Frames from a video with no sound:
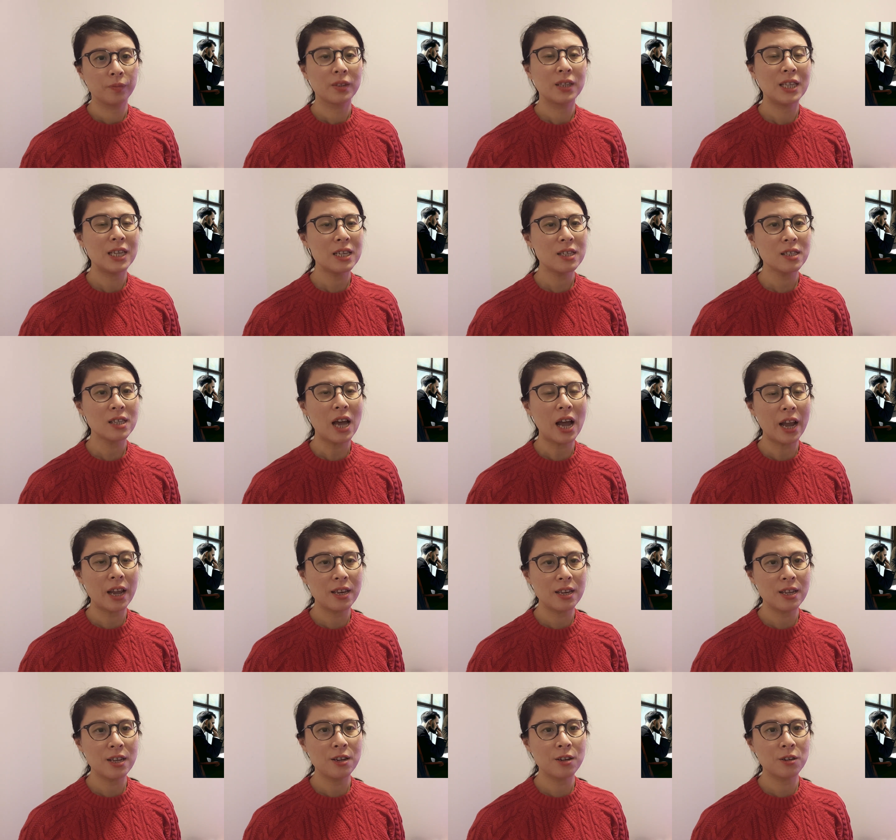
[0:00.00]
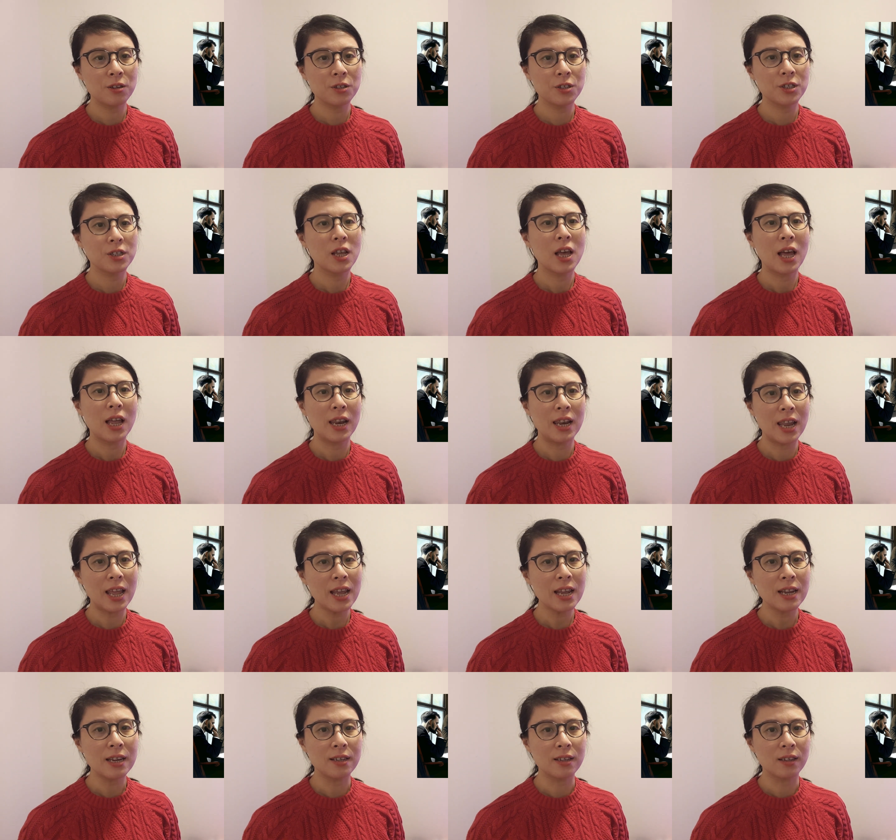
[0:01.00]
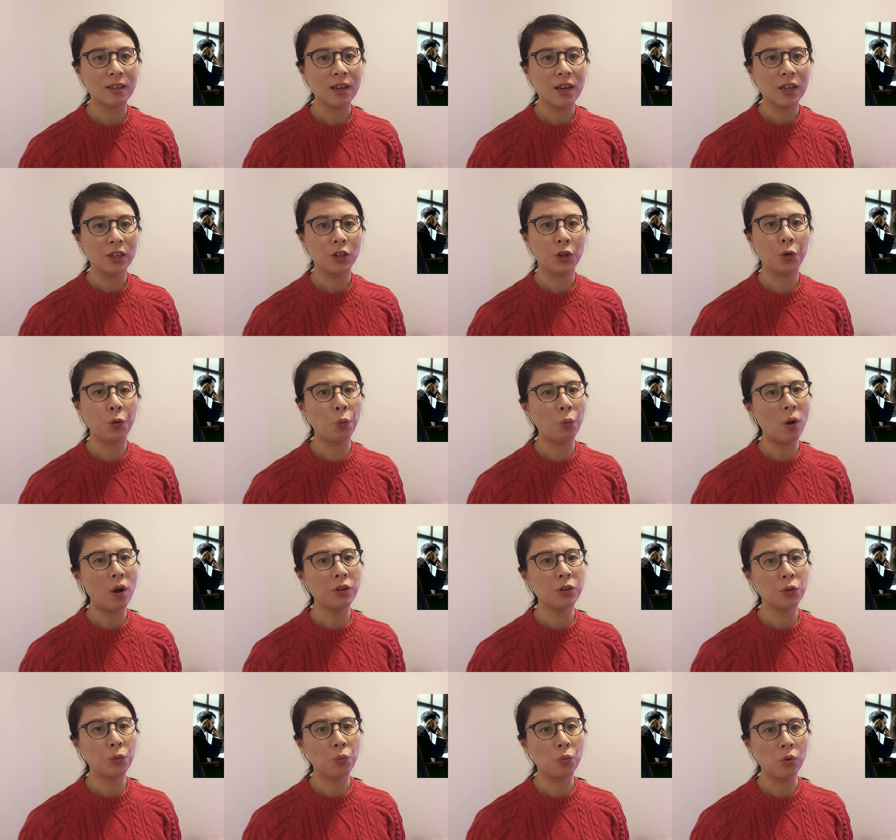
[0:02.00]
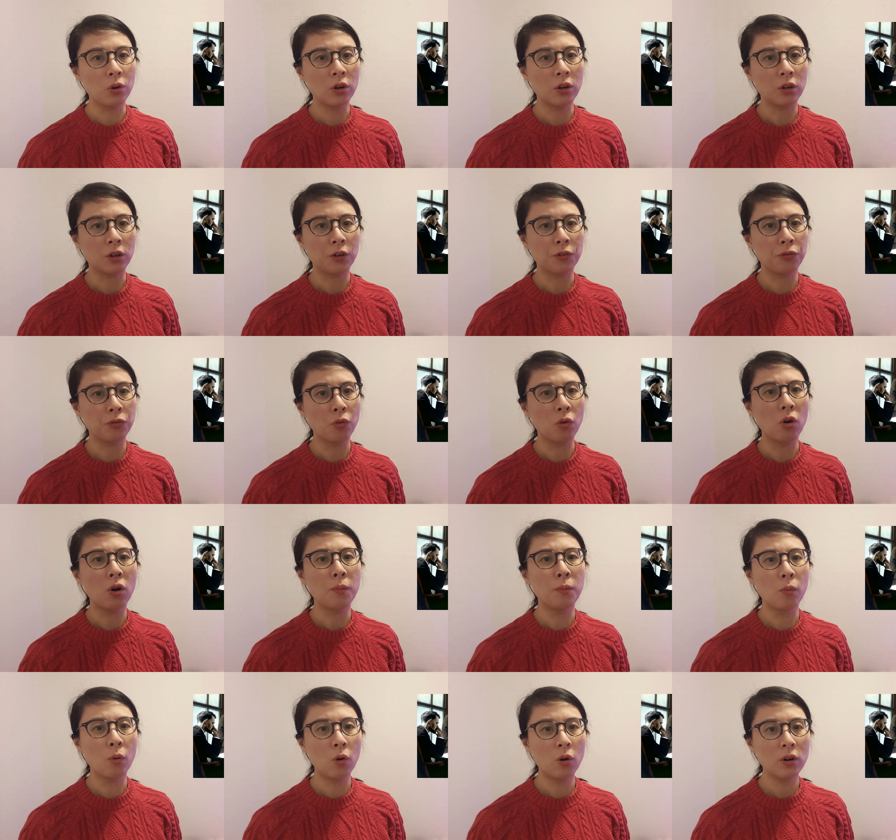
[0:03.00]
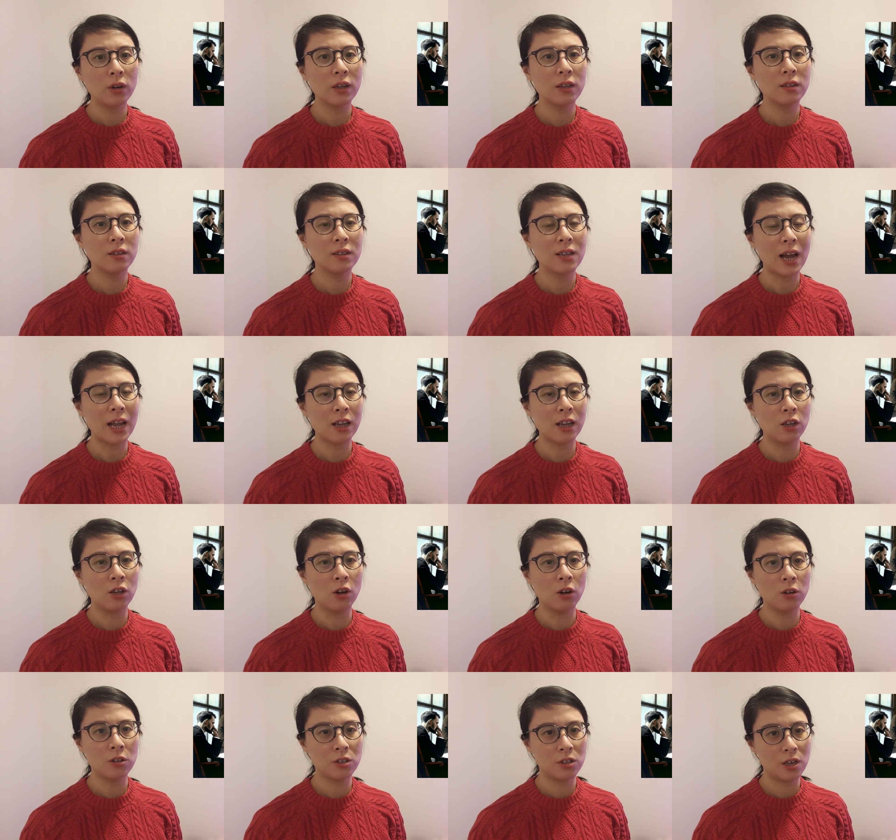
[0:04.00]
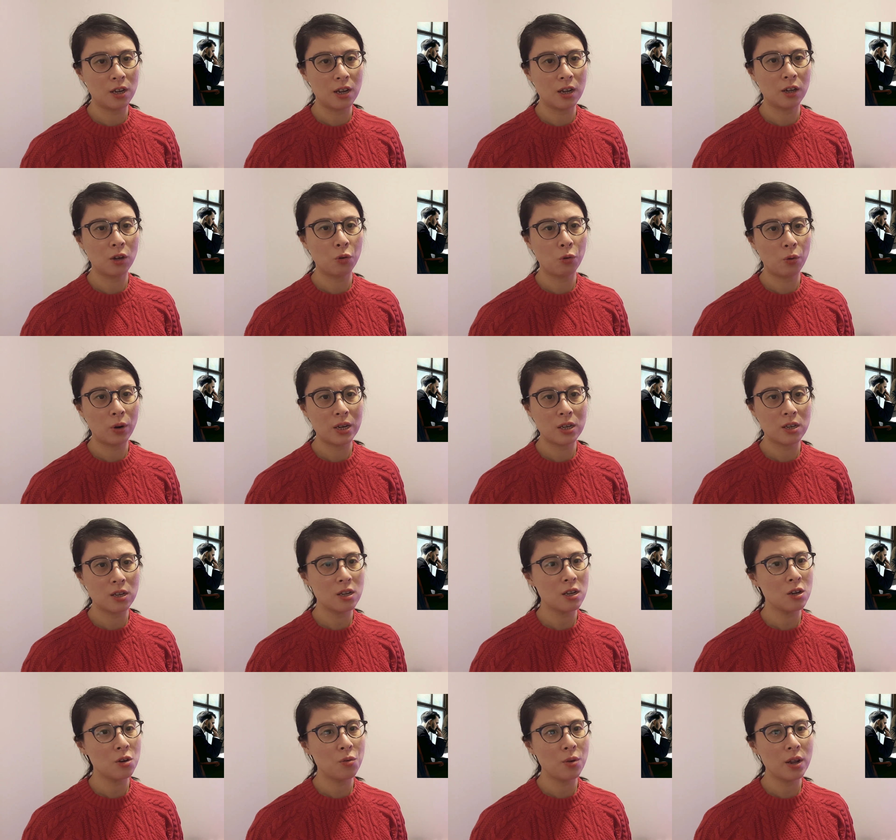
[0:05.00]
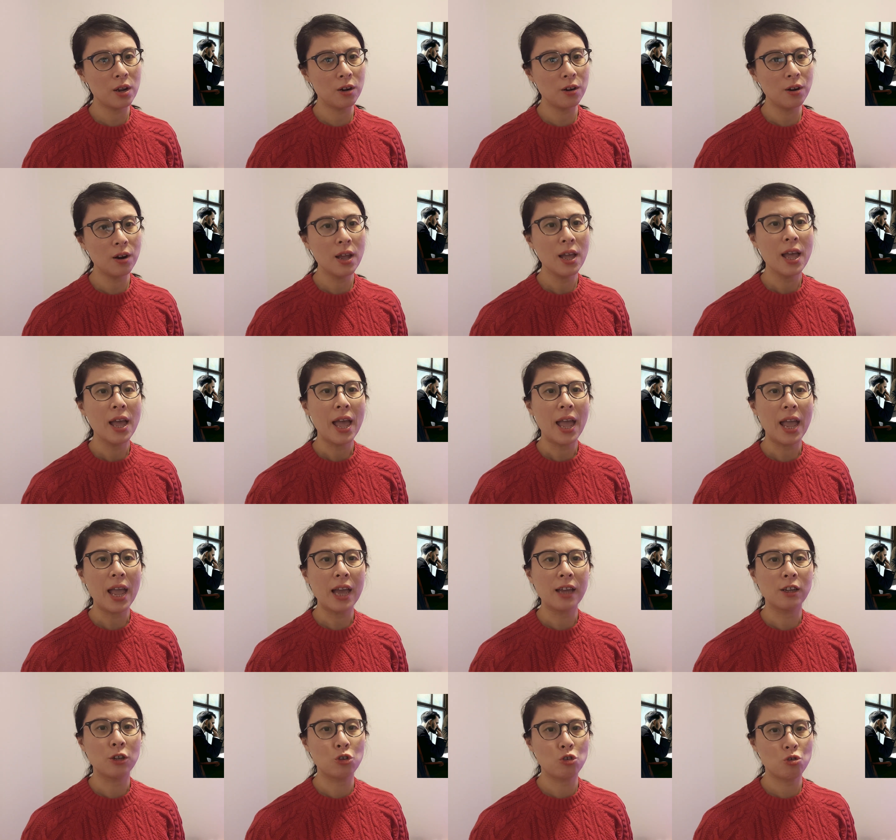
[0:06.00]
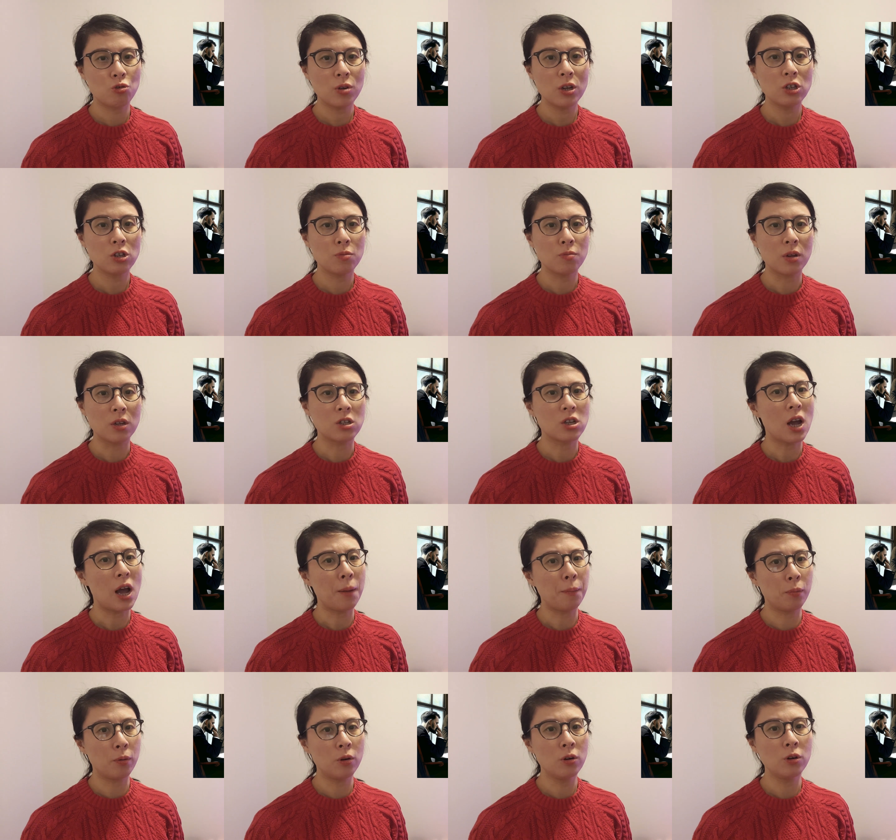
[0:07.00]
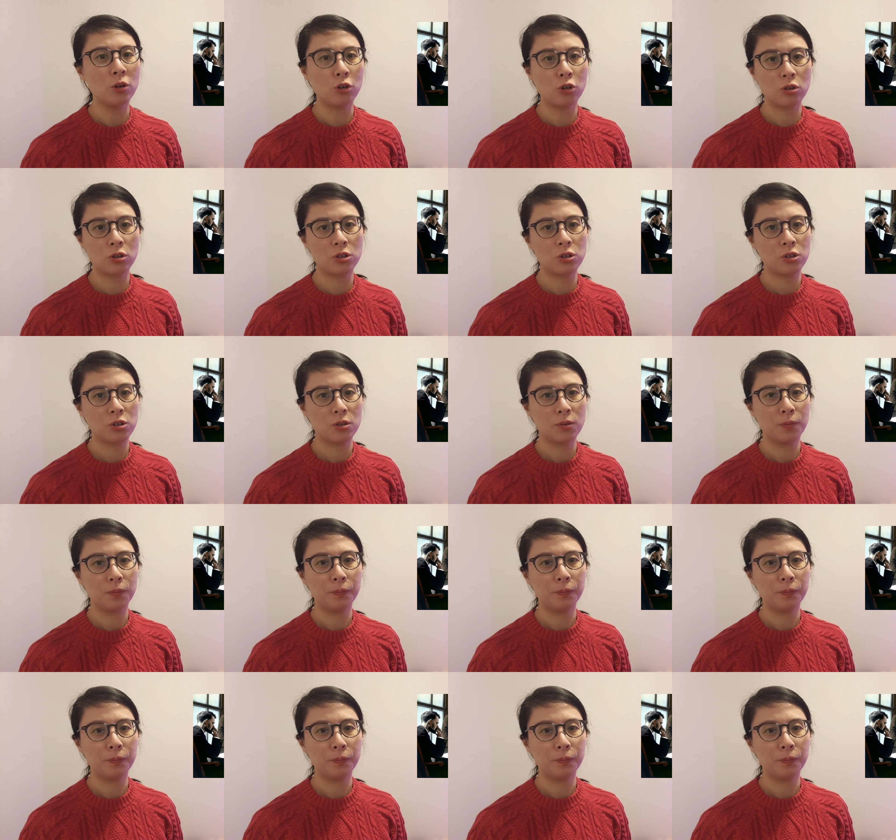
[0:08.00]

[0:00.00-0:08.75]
These ideas laid the groundwork for modern diagnostic criteria and treatment approaches.